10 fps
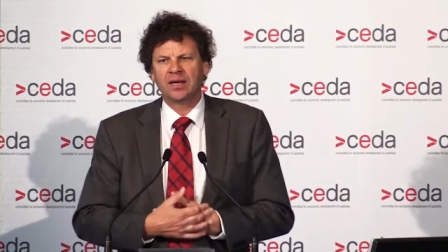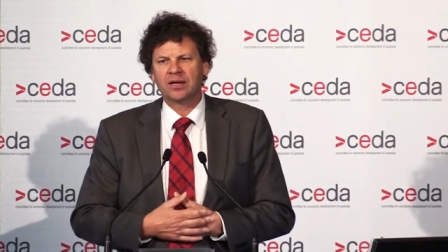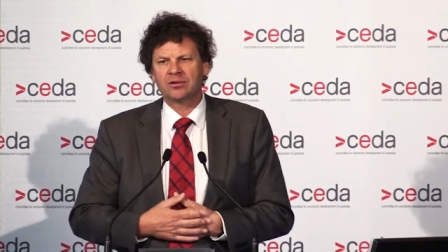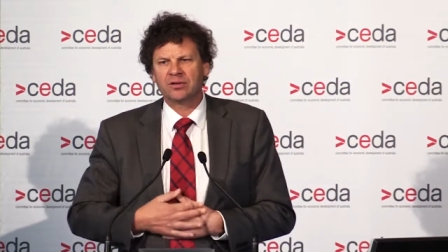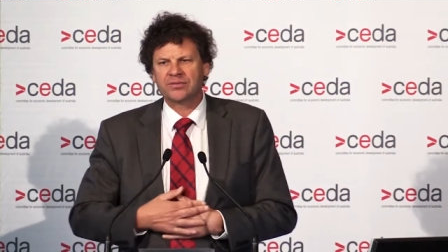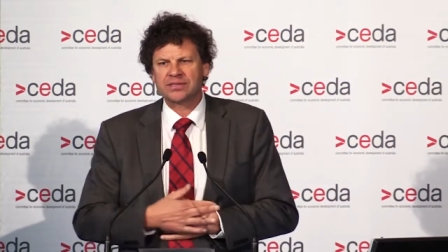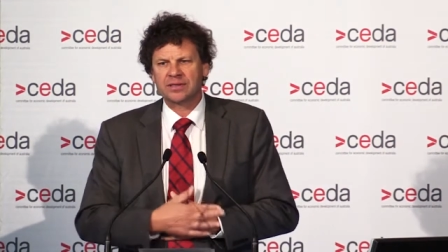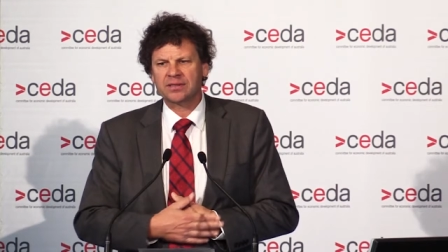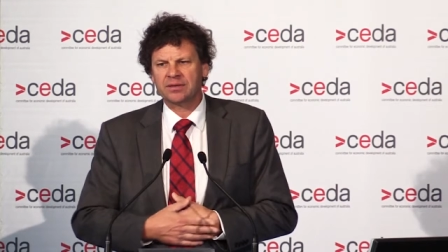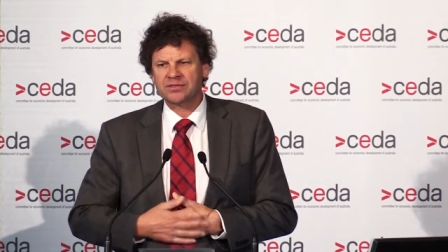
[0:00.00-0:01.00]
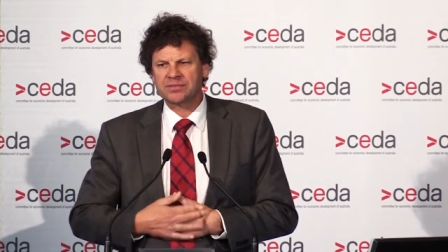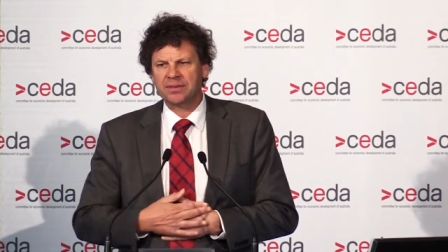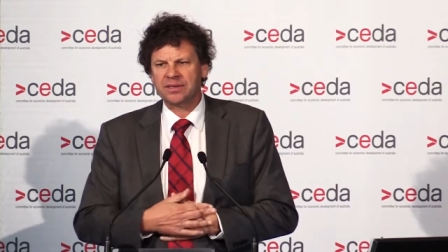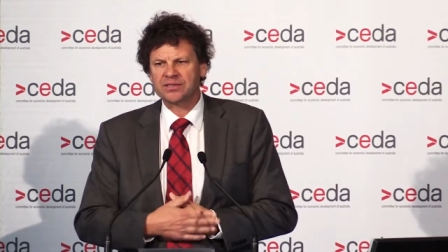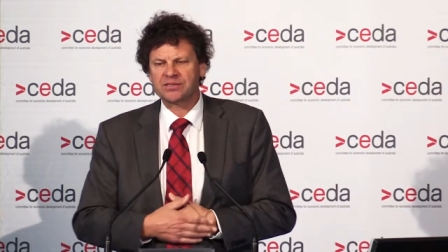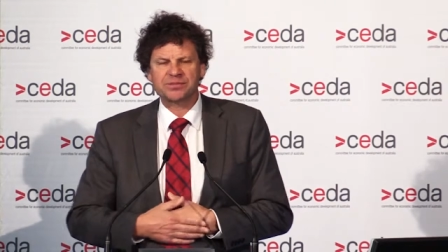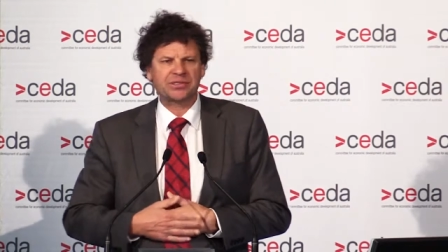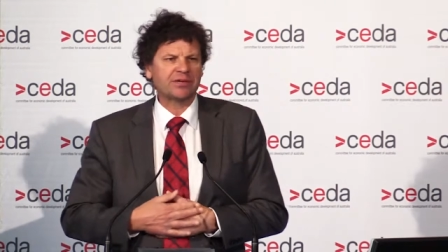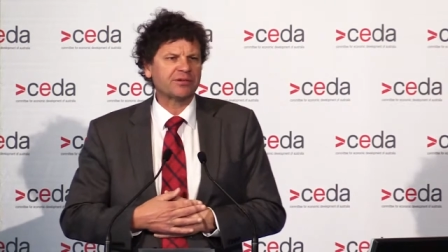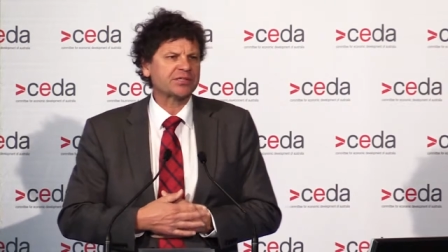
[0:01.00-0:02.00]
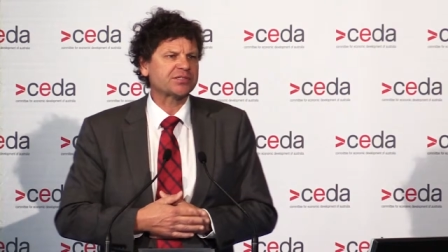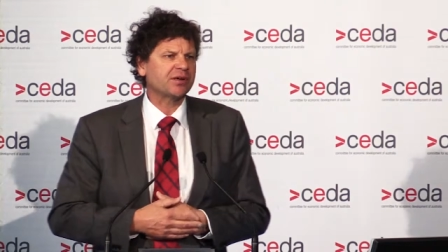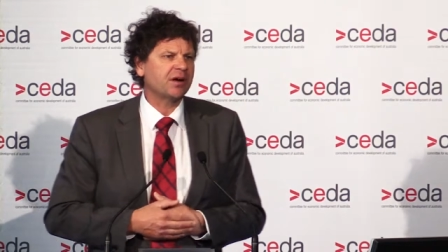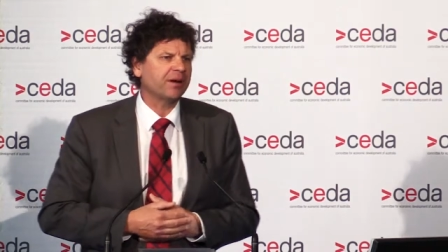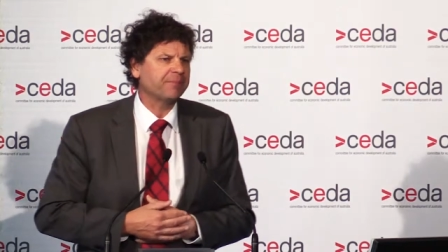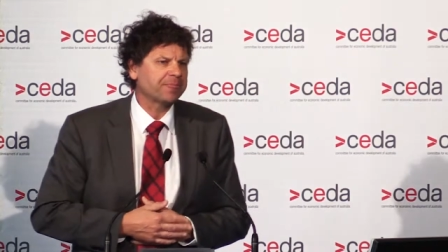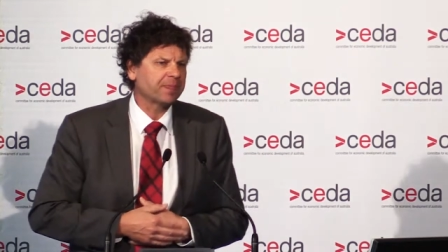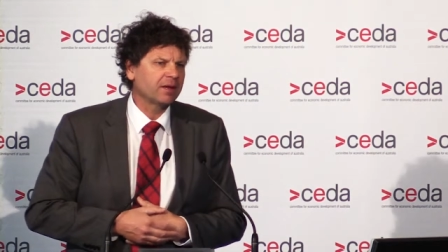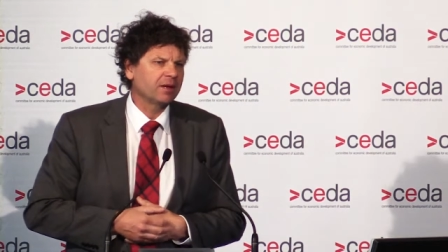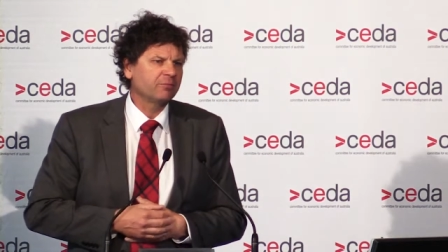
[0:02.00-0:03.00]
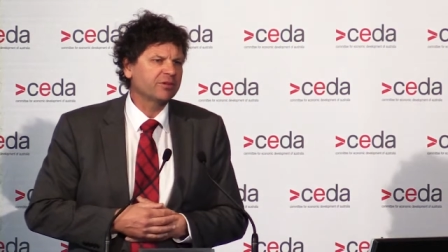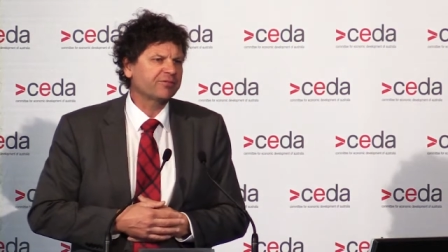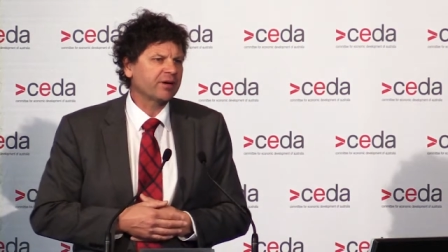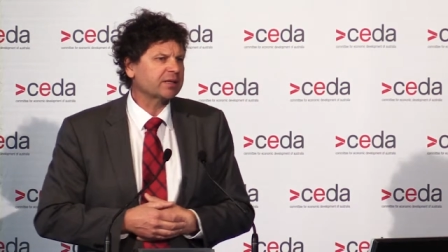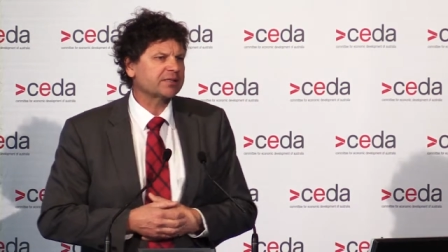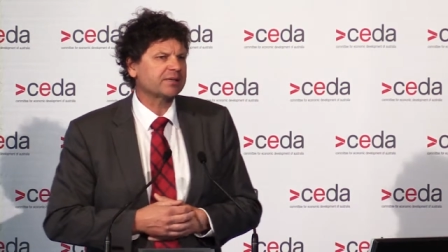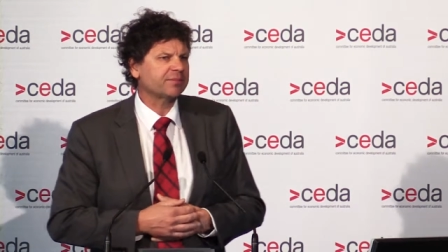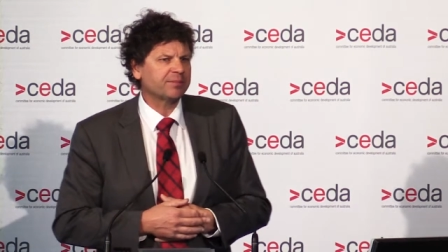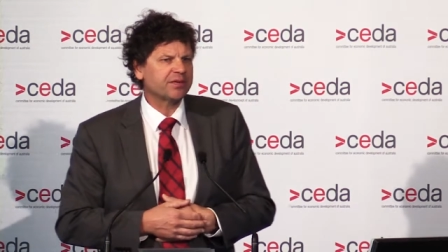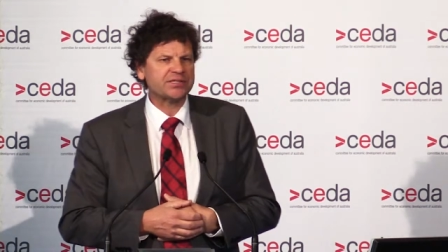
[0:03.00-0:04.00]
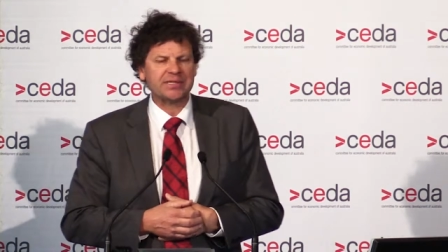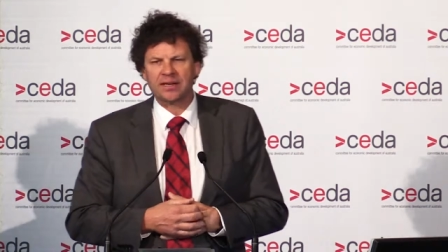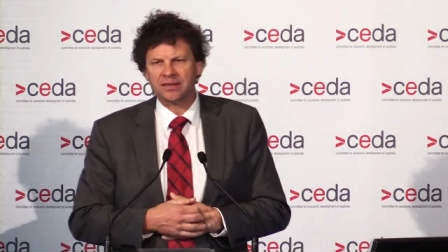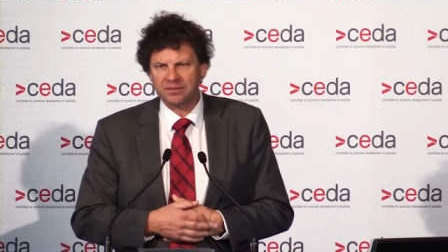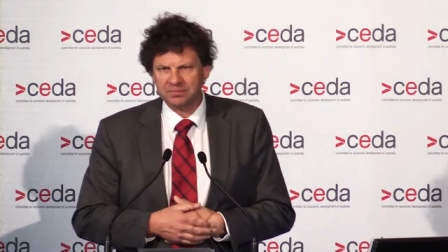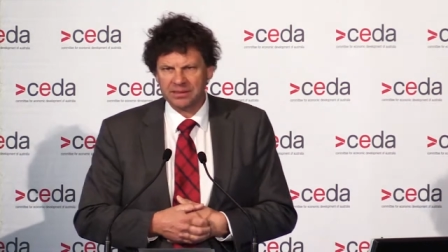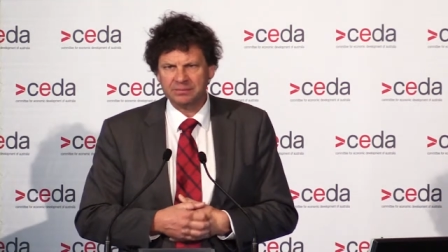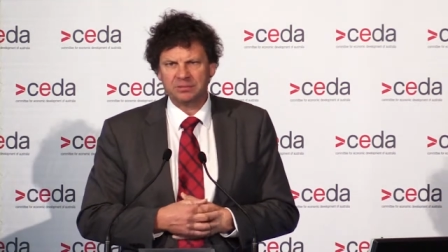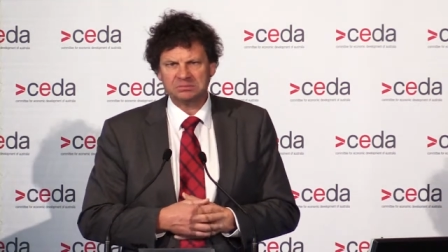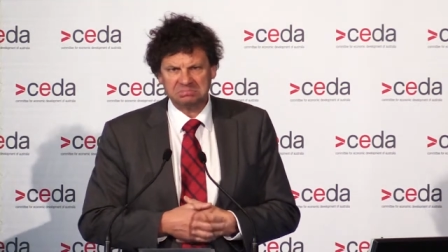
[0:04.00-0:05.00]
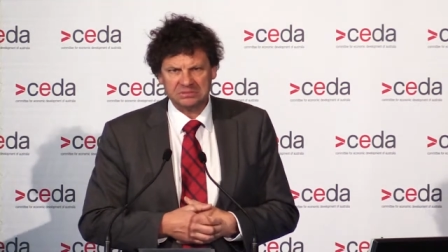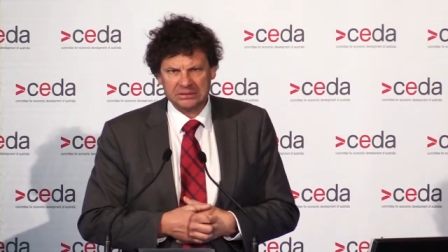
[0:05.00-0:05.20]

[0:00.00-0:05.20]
And all of a sudden I was spending some serious time with, frankly, some of the most talented people